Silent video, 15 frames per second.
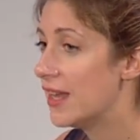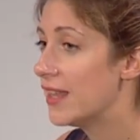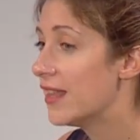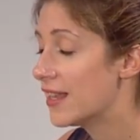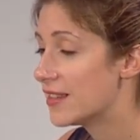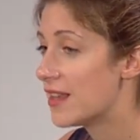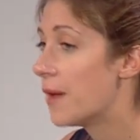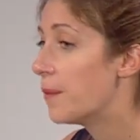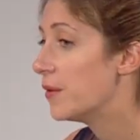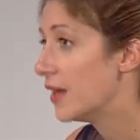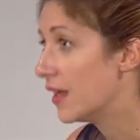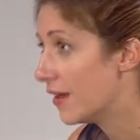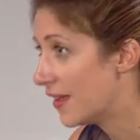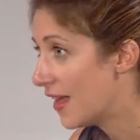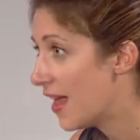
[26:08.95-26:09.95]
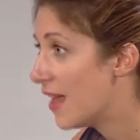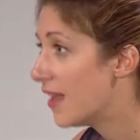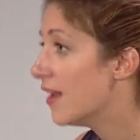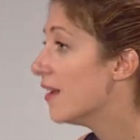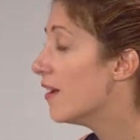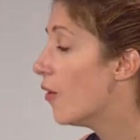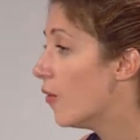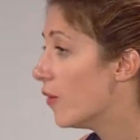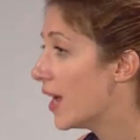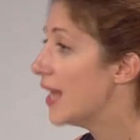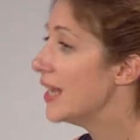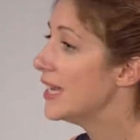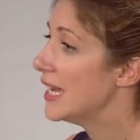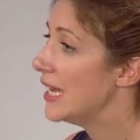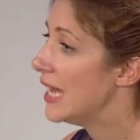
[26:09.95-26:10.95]
And that's happening again
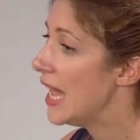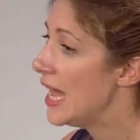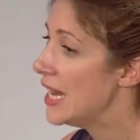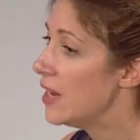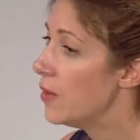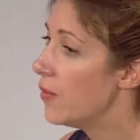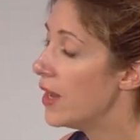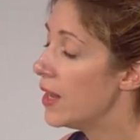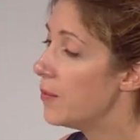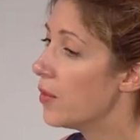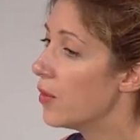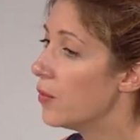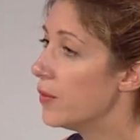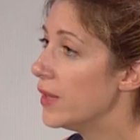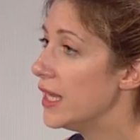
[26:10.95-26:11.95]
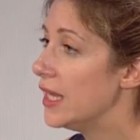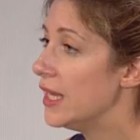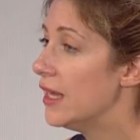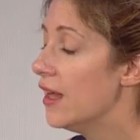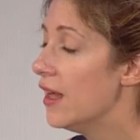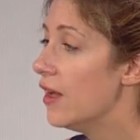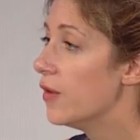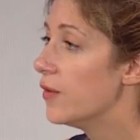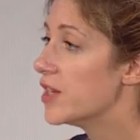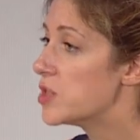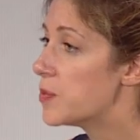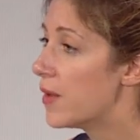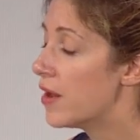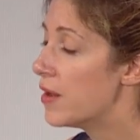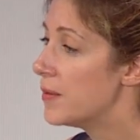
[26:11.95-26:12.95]
organically anyway, but we
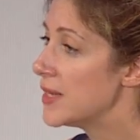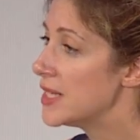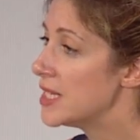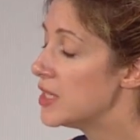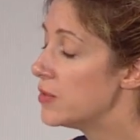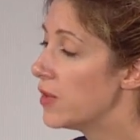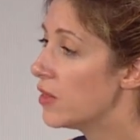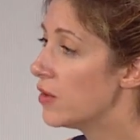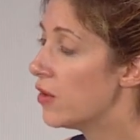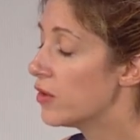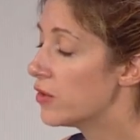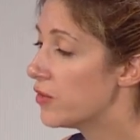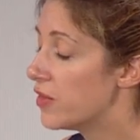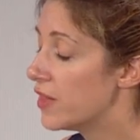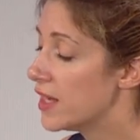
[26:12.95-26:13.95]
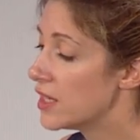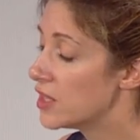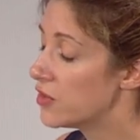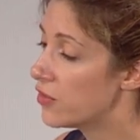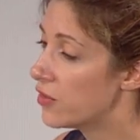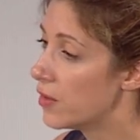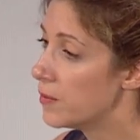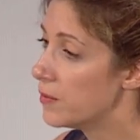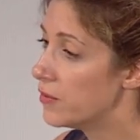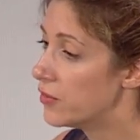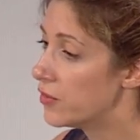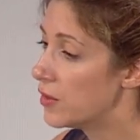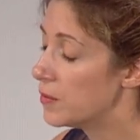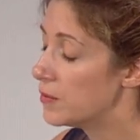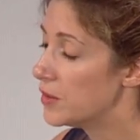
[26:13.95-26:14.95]
experimented with a lot of things
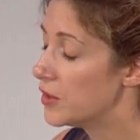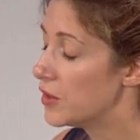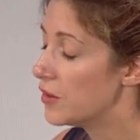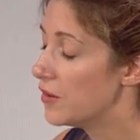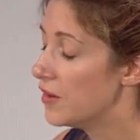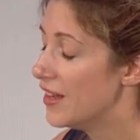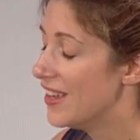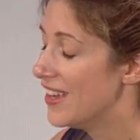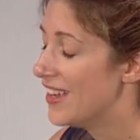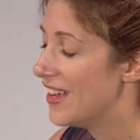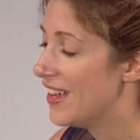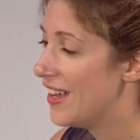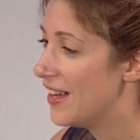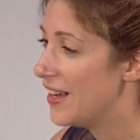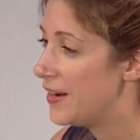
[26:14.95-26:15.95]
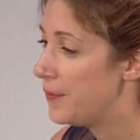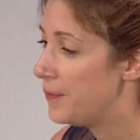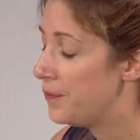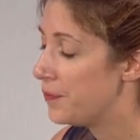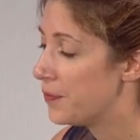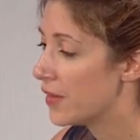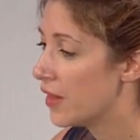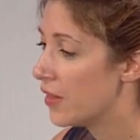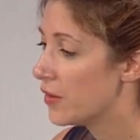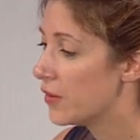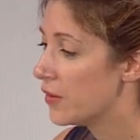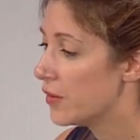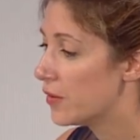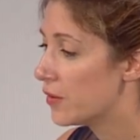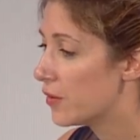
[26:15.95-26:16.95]
from you know,
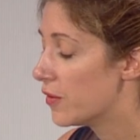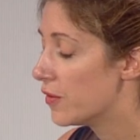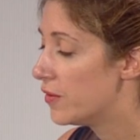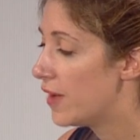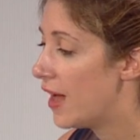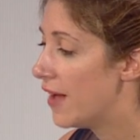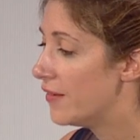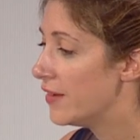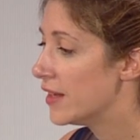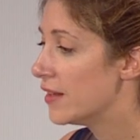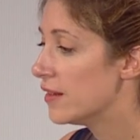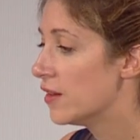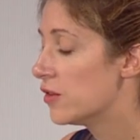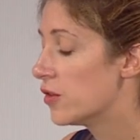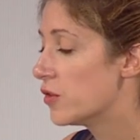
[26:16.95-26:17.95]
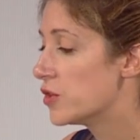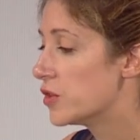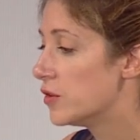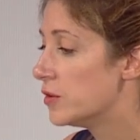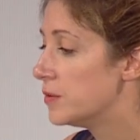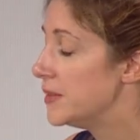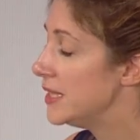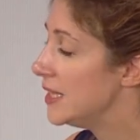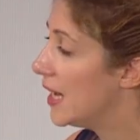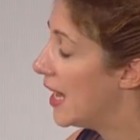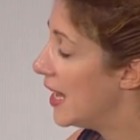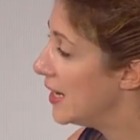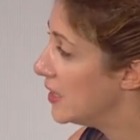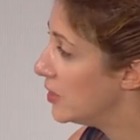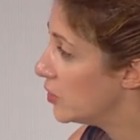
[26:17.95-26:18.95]
the sort of having the social media
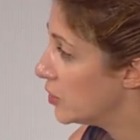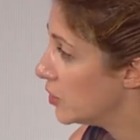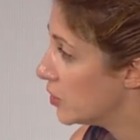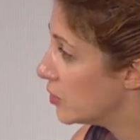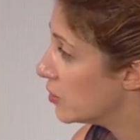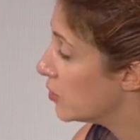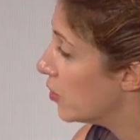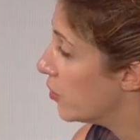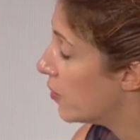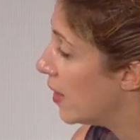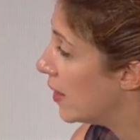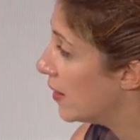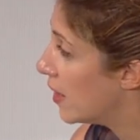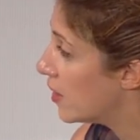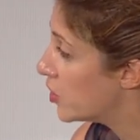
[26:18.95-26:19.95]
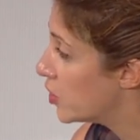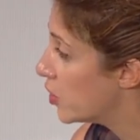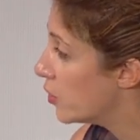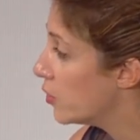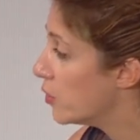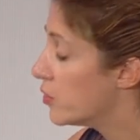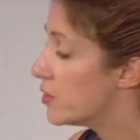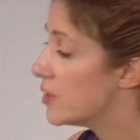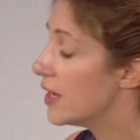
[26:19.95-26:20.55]
editors on, around our shows,